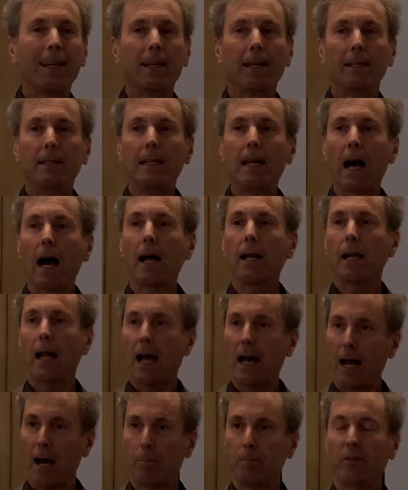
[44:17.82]

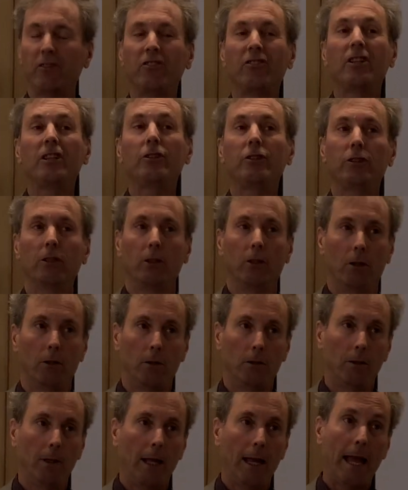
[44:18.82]
non-oppositional
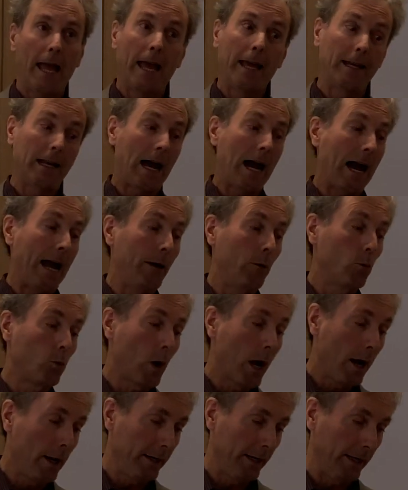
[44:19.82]
and
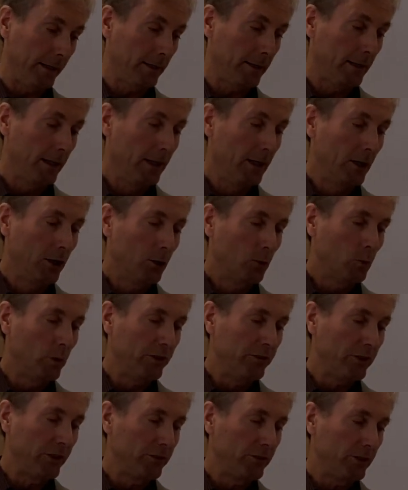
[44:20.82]
ironic
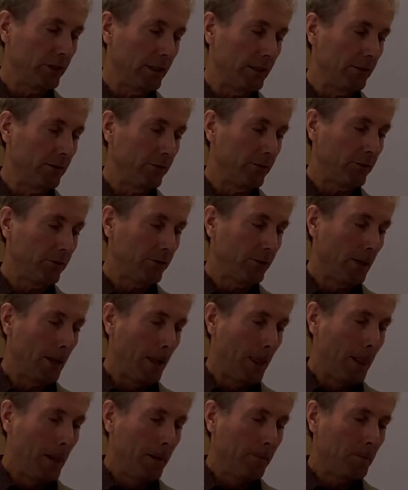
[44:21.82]
resistance.
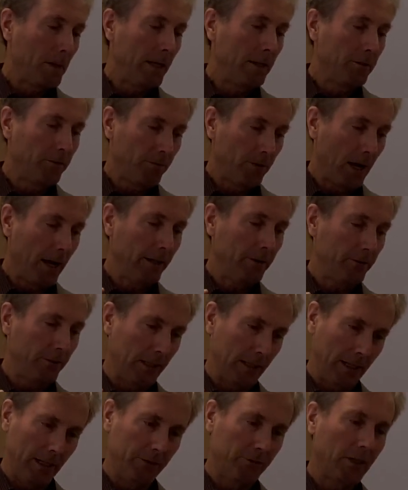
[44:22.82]
He defines
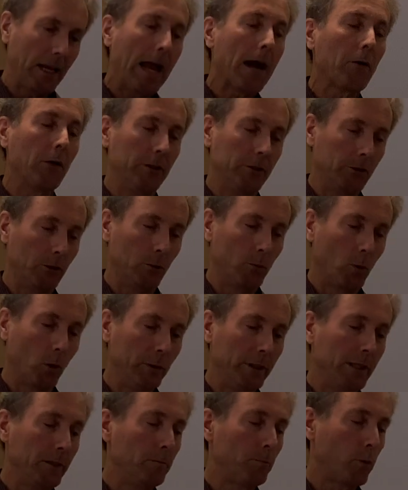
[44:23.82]
it, his character,
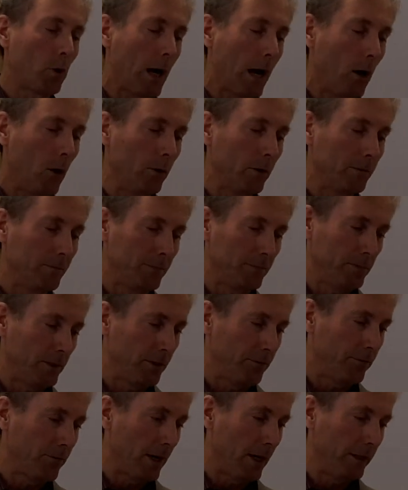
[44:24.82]
Ronin Brown,
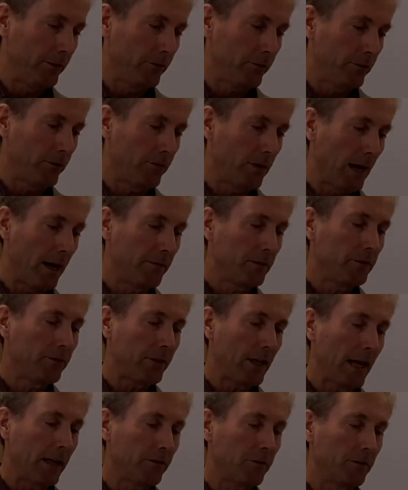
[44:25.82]
defines survivance
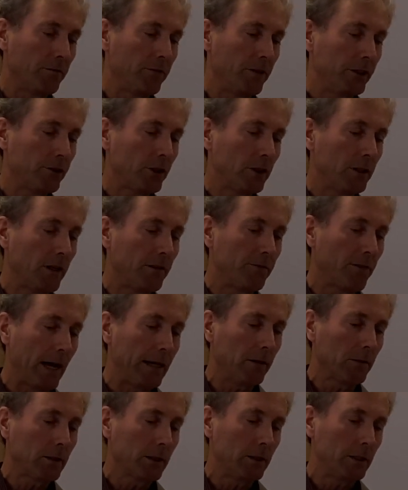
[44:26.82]
as a vision and
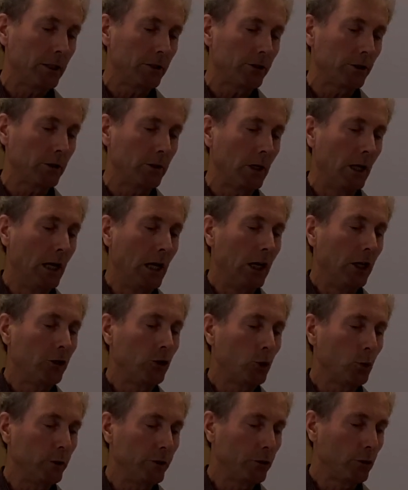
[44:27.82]
vital condition
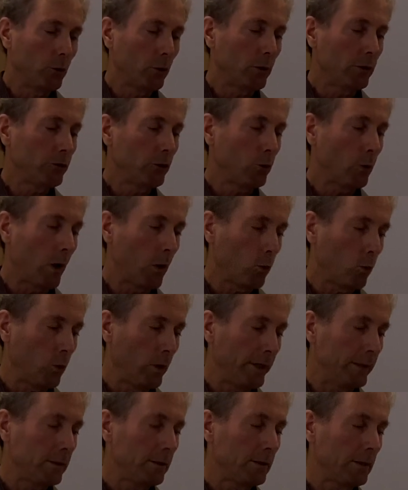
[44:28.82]
to endure, to
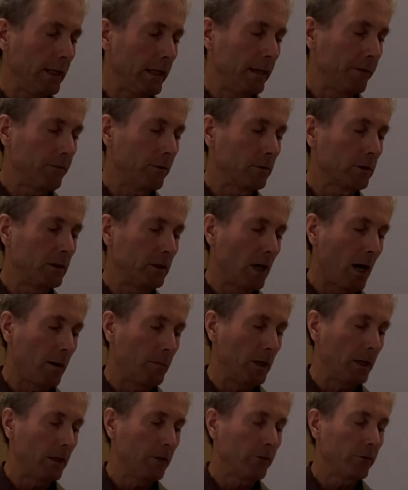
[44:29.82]
outwit evil and
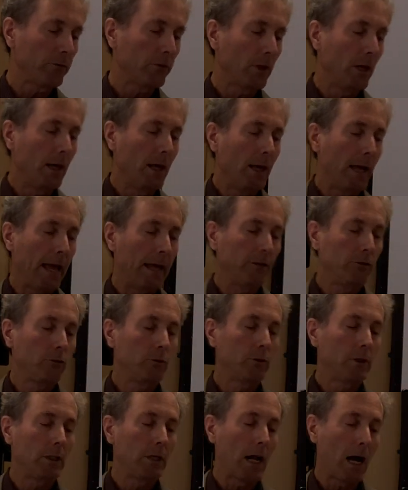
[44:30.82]
dominance, and to
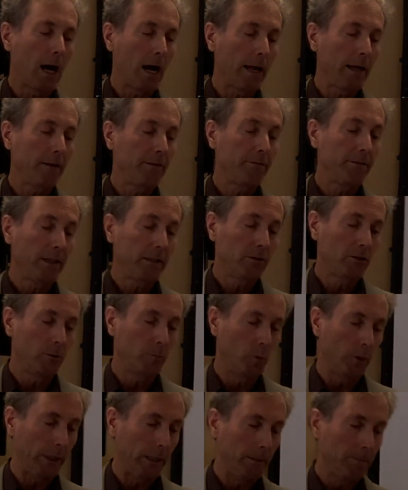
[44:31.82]
deny
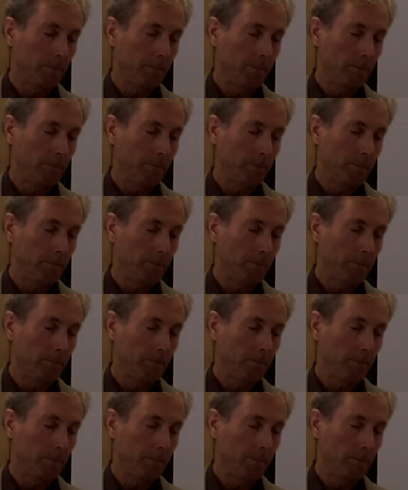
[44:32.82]
victimry.